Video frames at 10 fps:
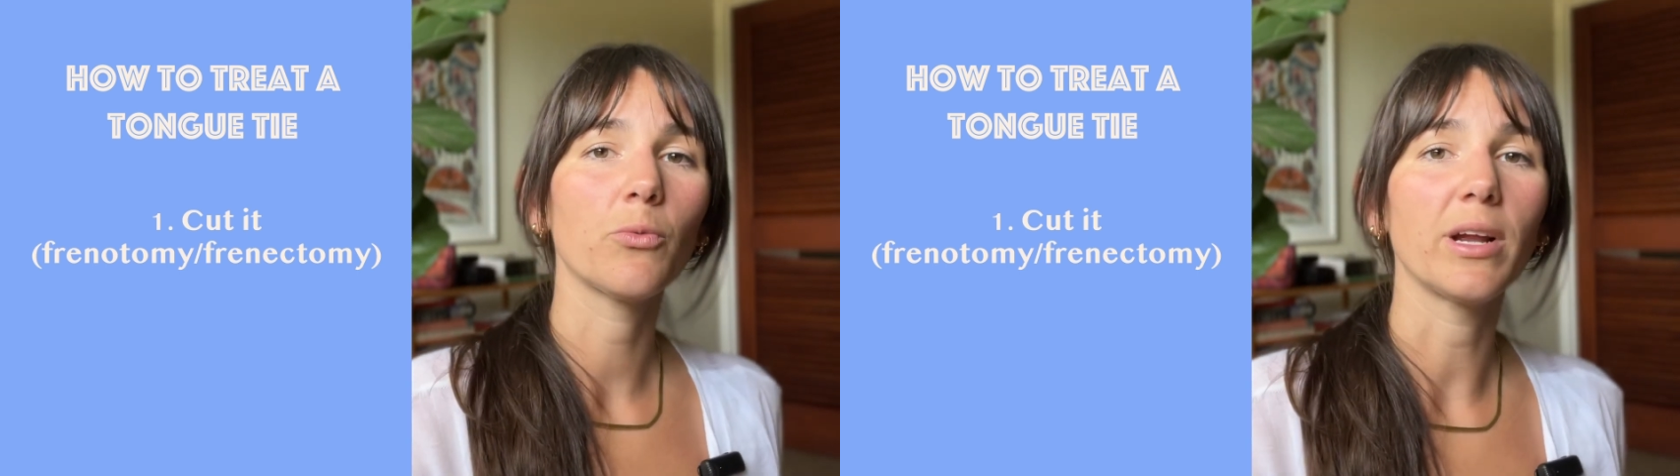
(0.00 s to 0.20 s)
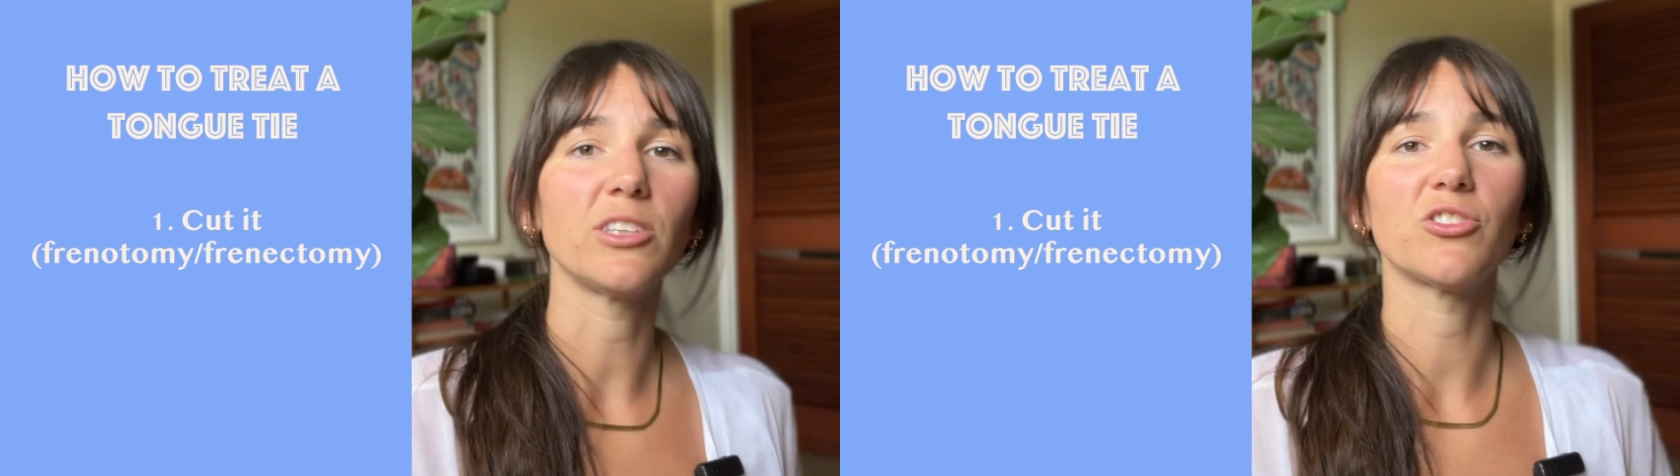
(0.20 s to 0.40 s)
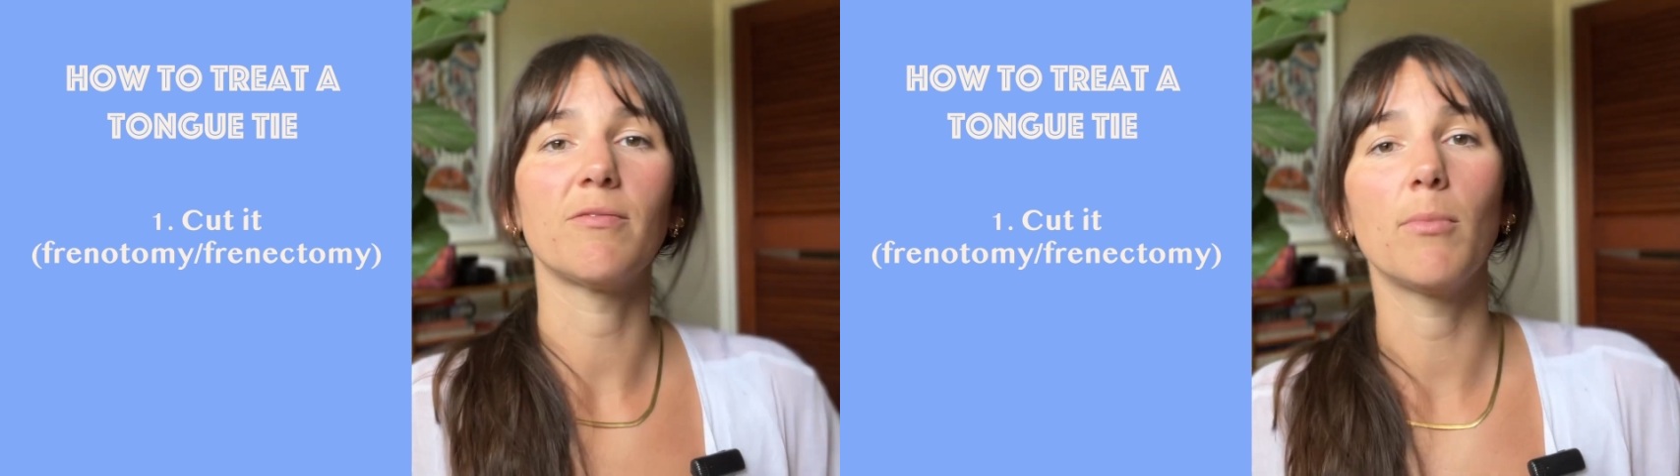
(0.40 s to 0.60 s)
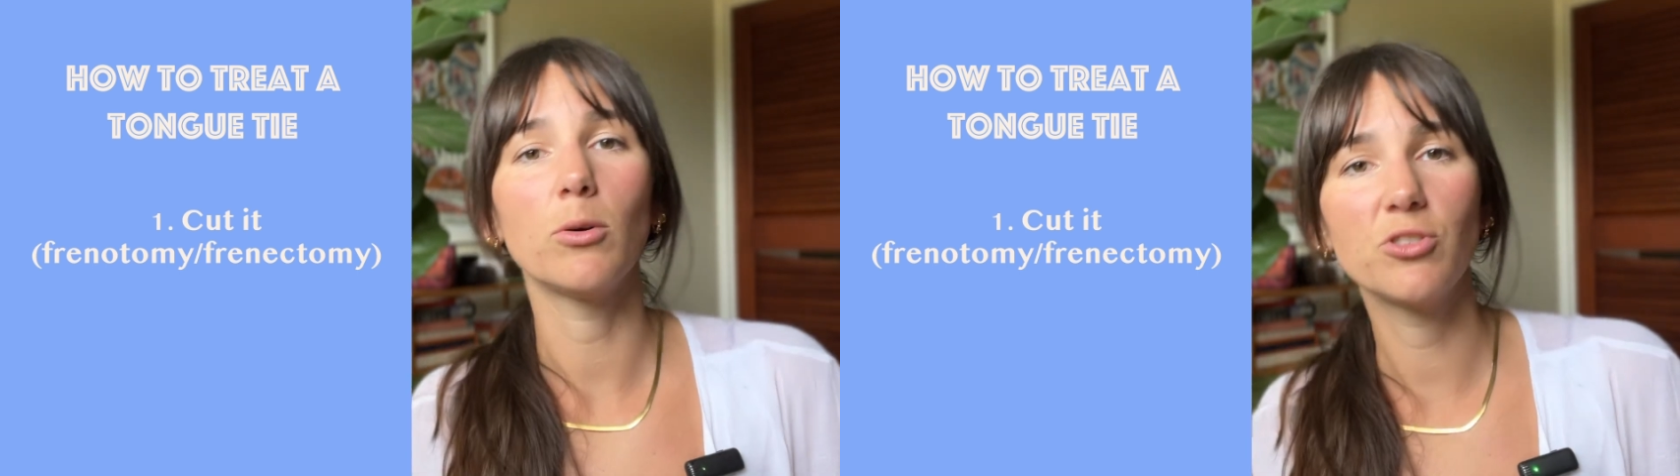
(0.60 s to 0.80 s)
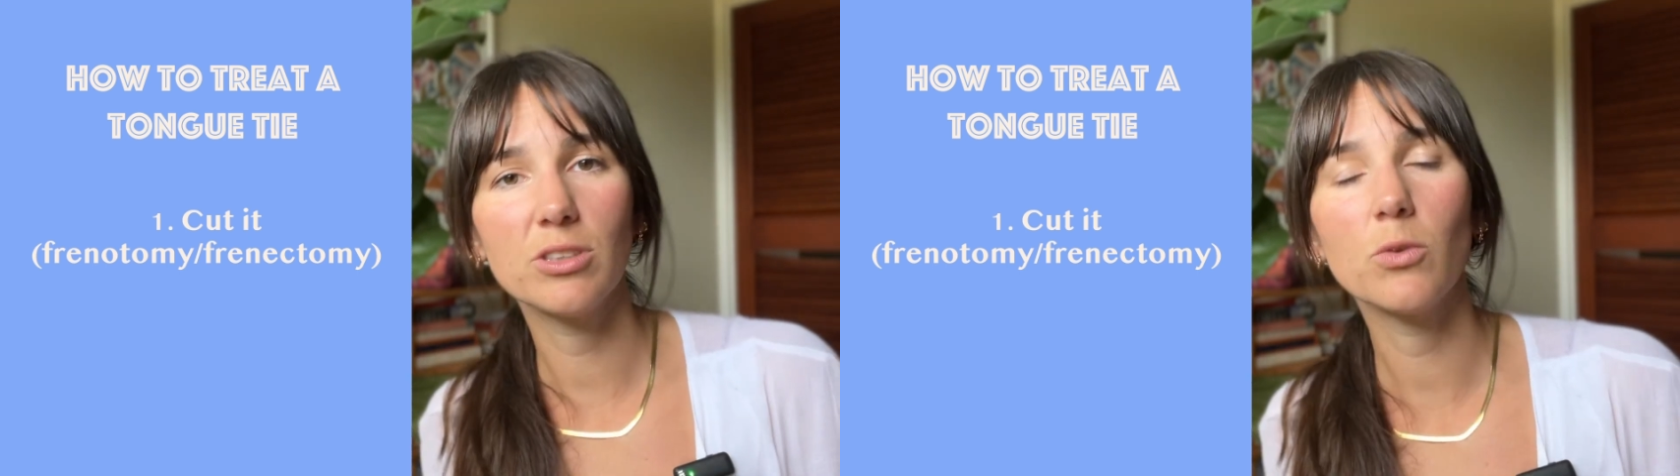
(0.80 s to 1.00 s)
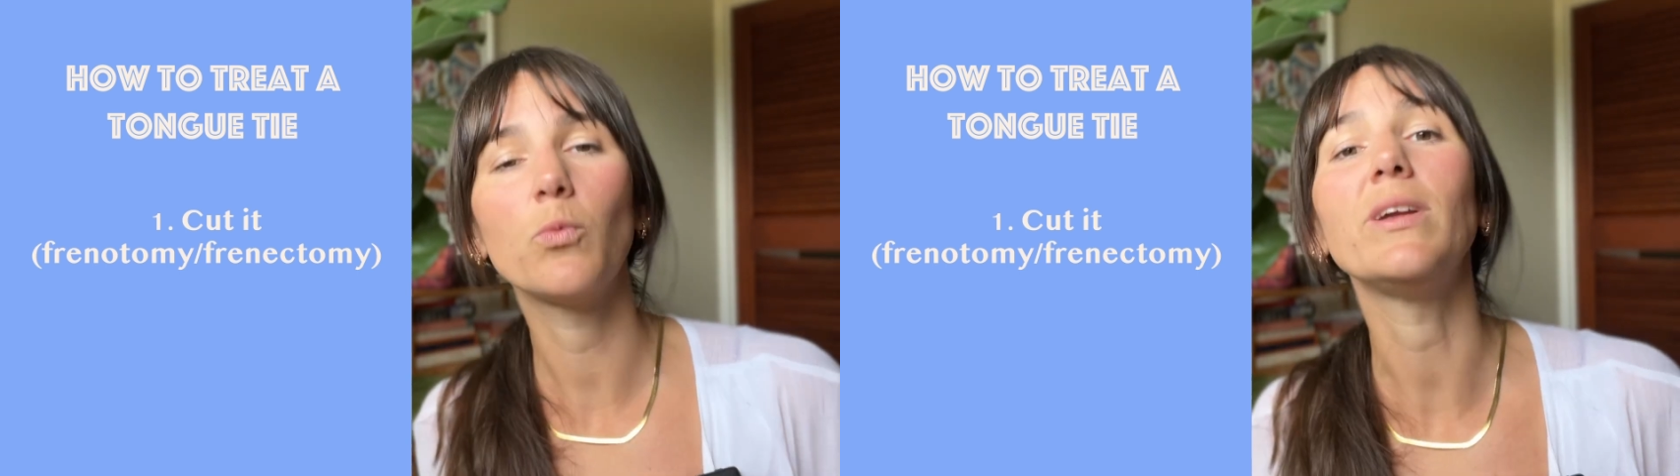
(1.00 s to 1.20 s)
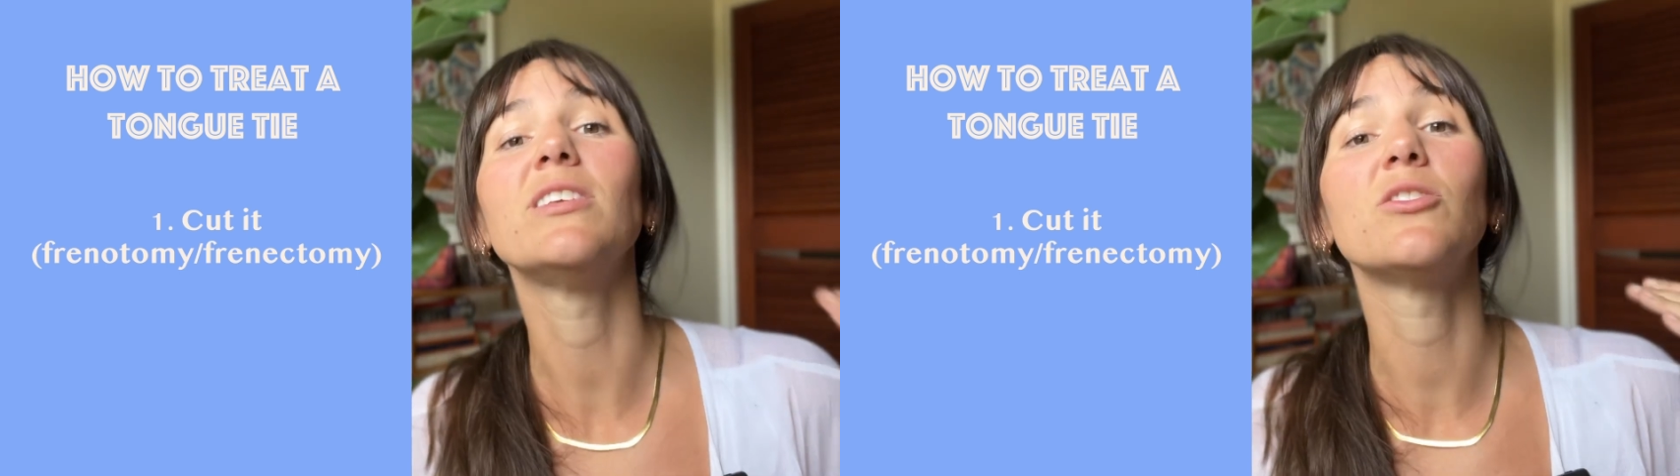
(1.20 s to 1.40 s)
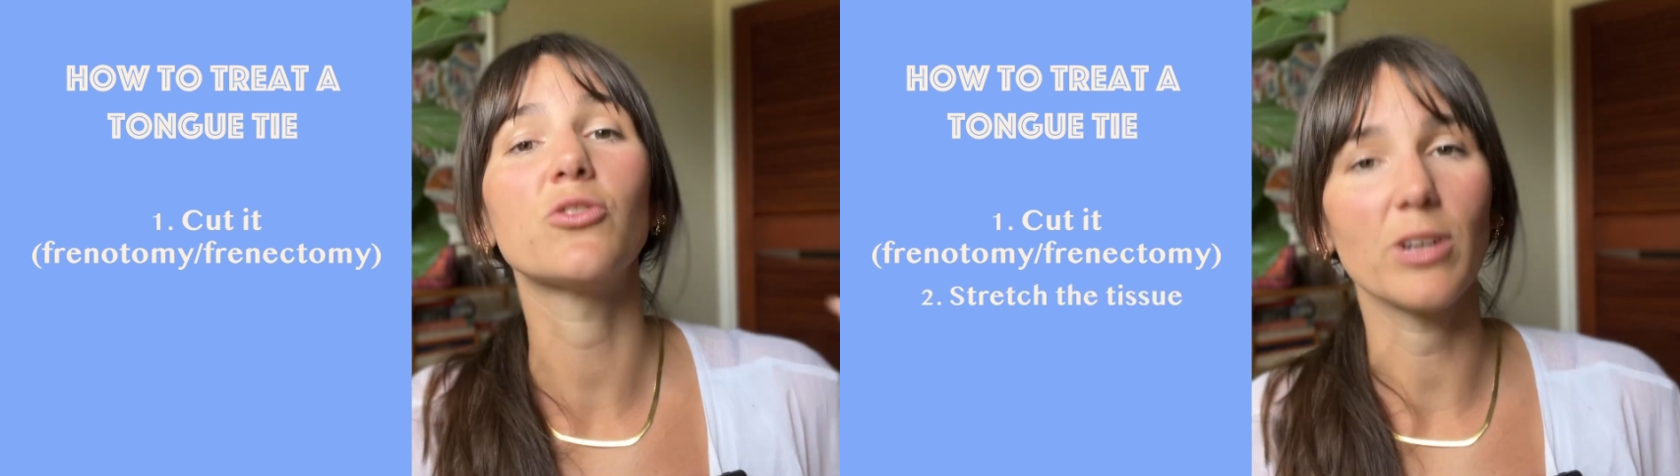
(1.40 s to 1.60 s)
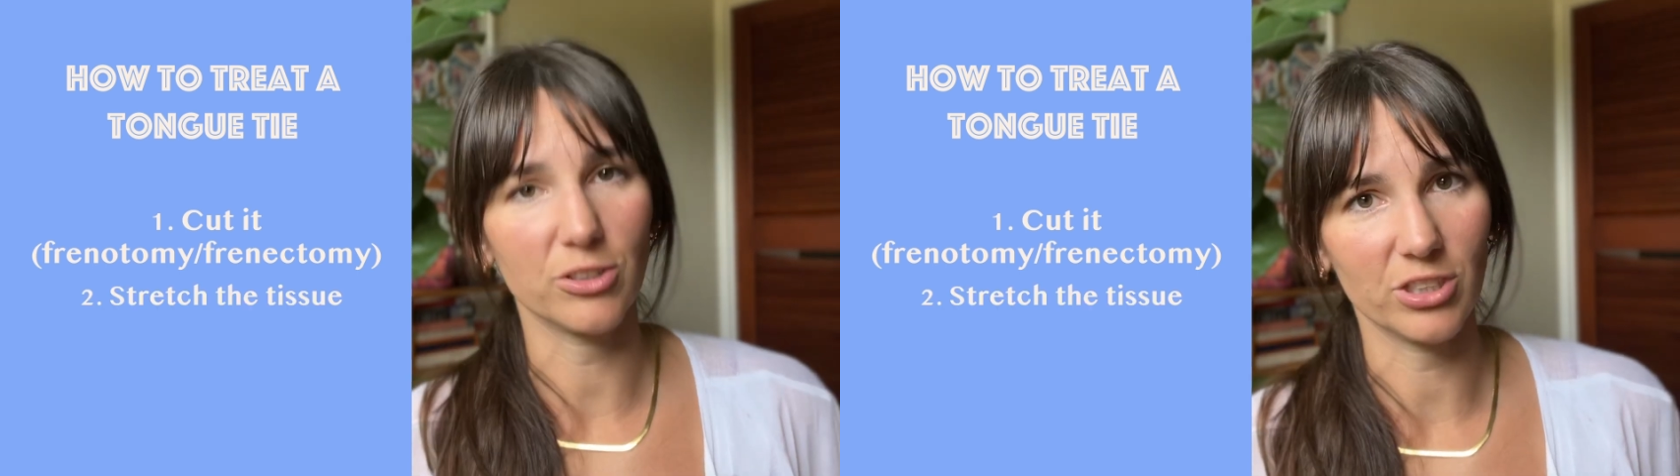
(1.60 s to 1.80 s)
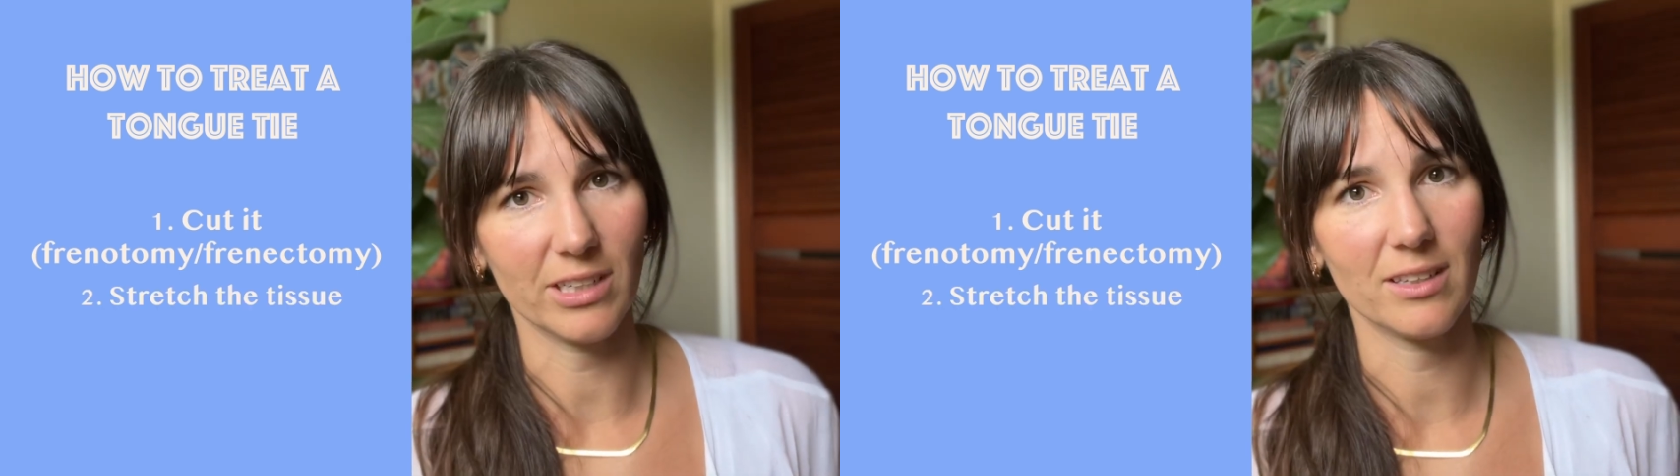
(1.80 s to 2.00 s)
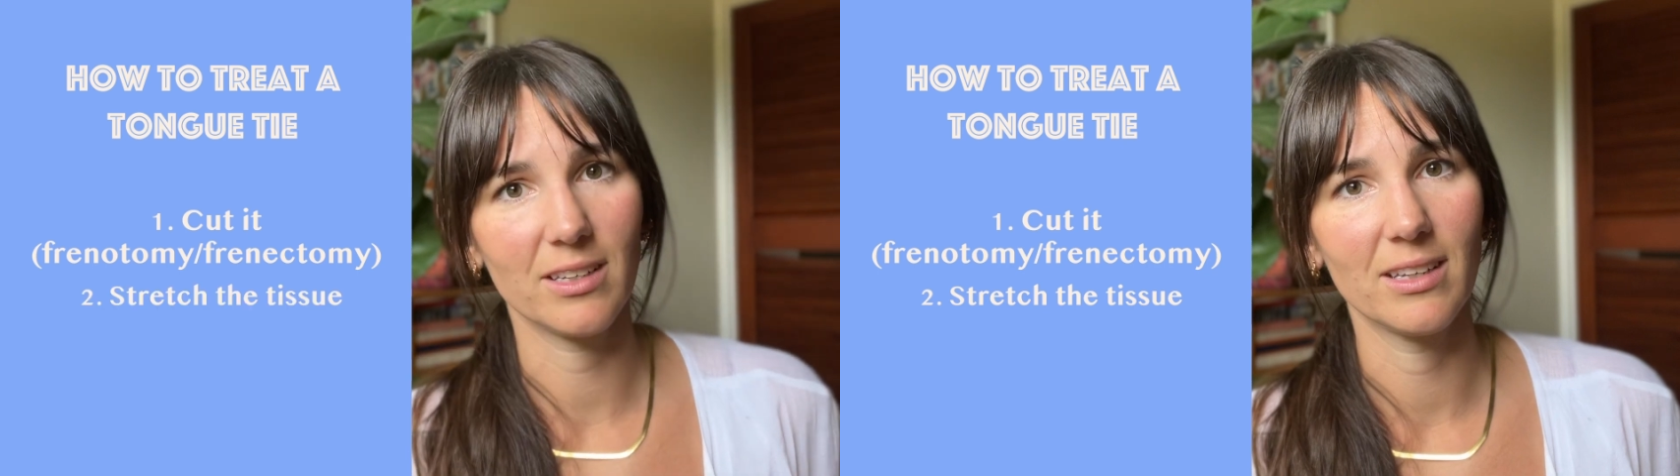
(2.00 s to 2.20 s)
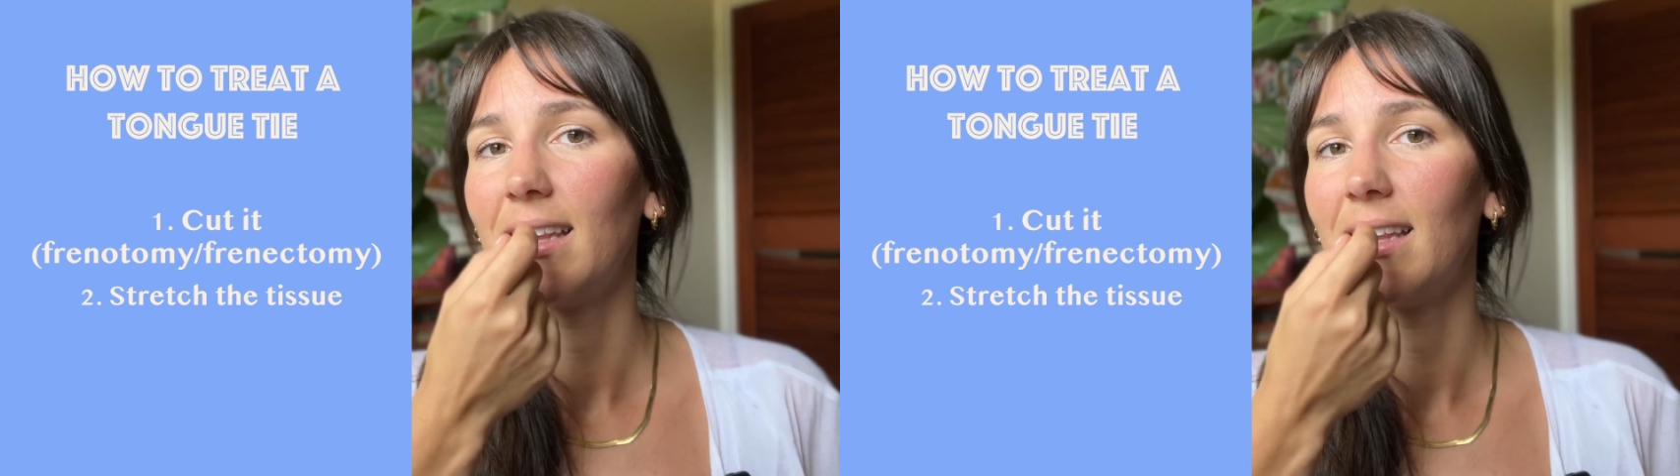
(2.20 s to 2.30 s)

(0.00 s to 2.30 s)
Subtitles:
range of motion? We stretch it.